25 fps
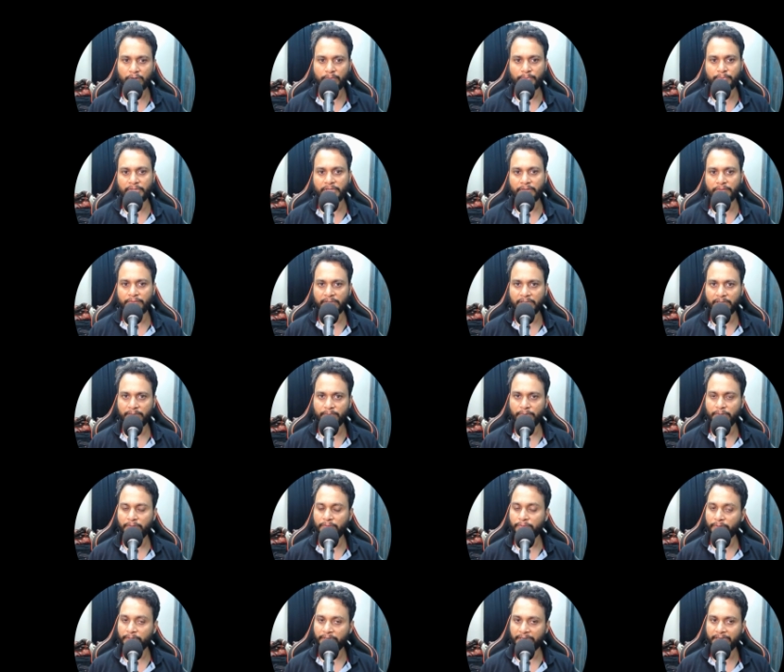not be
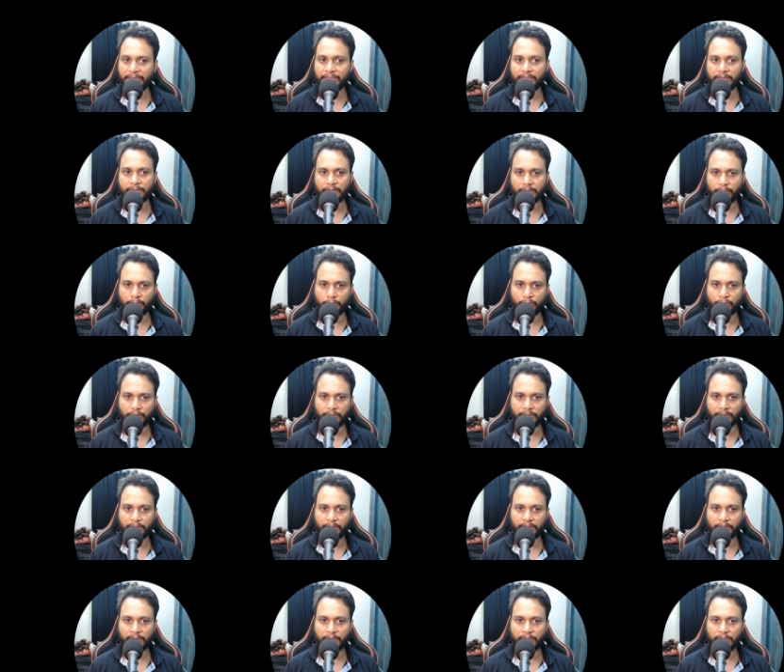available for any other
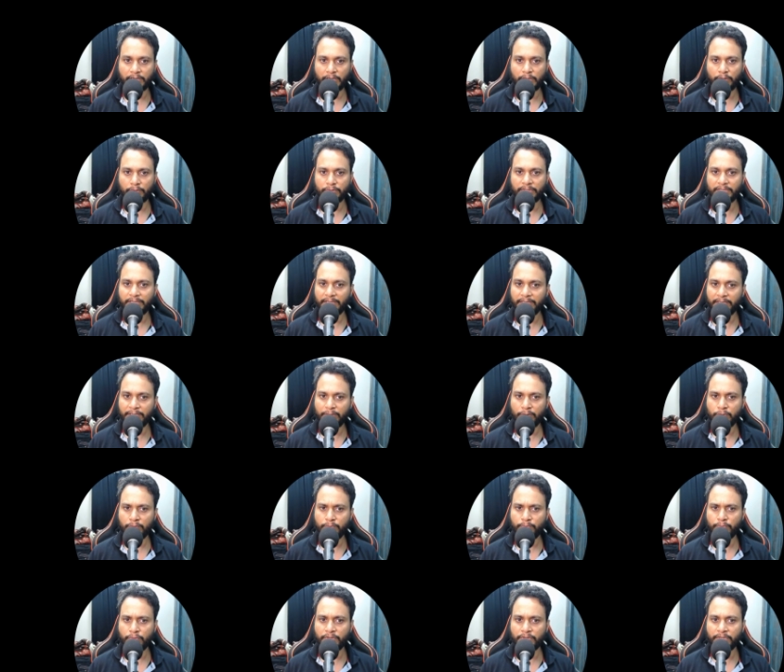booking now the
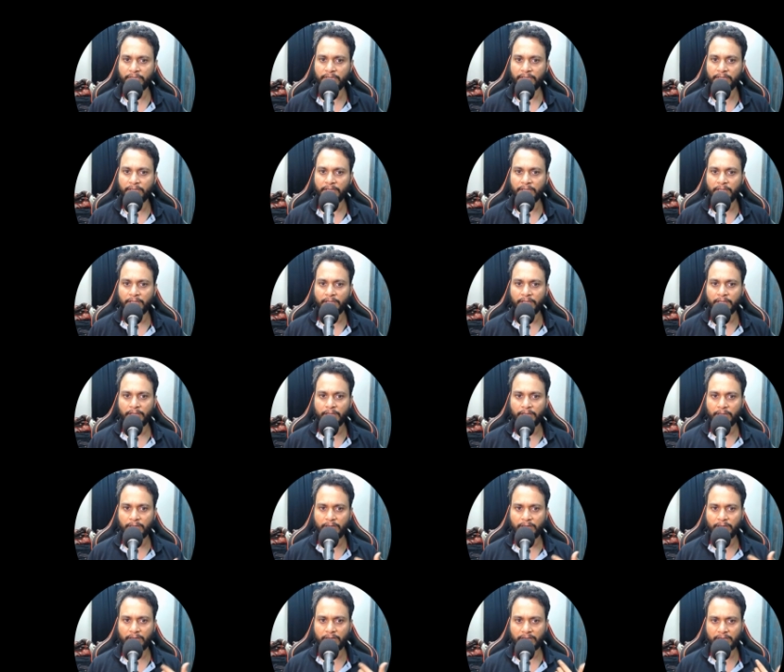new booking
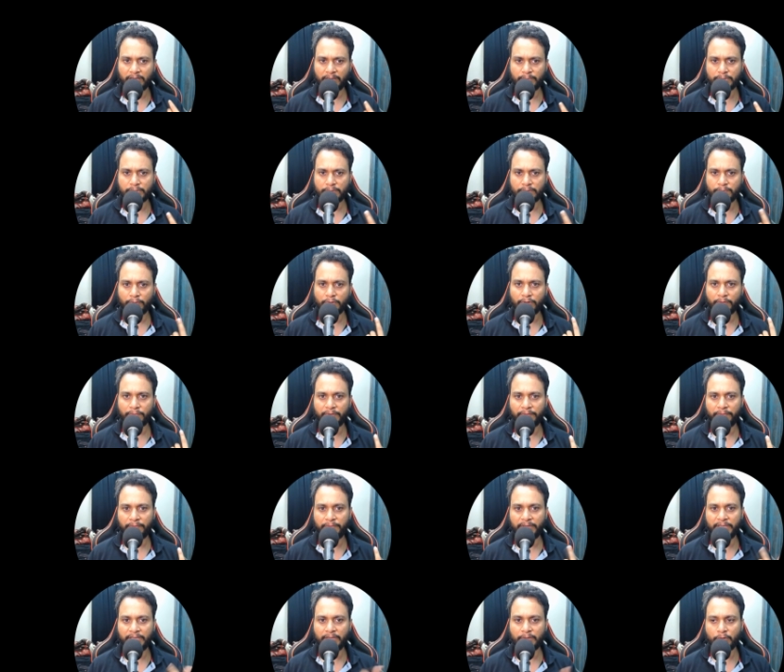uh, comes for
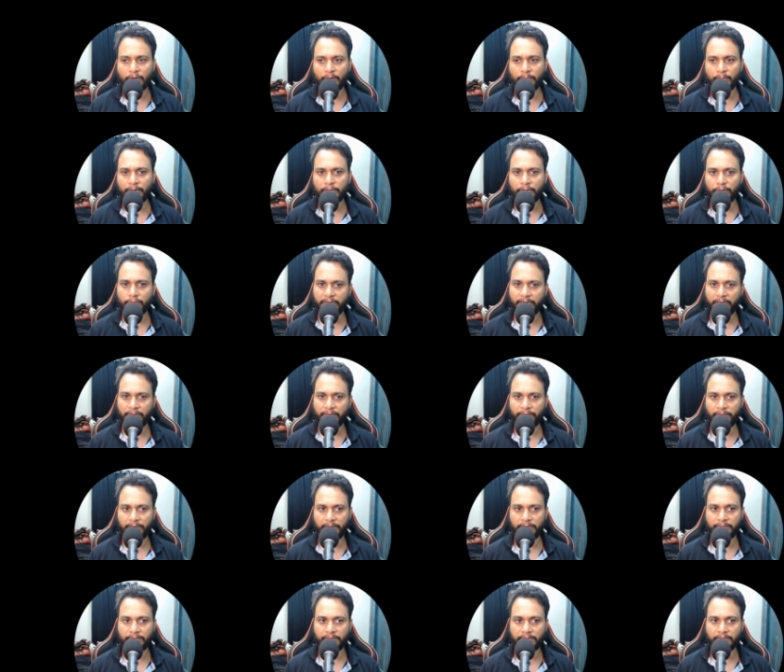15 comma
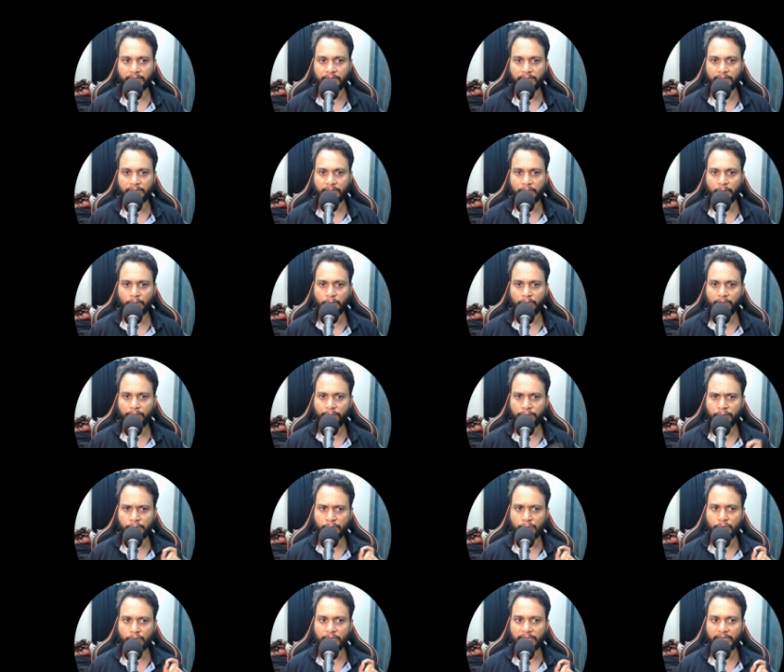25 now if
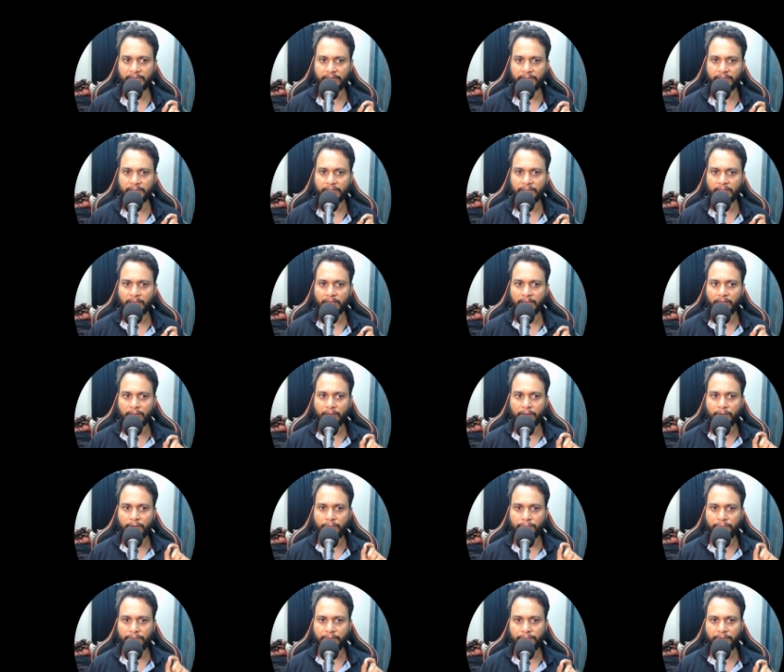you look at it
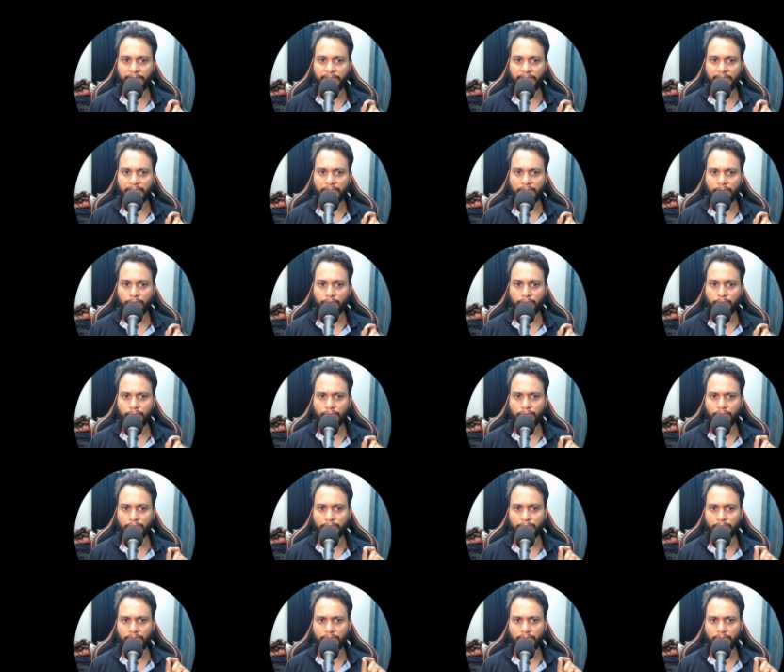15 to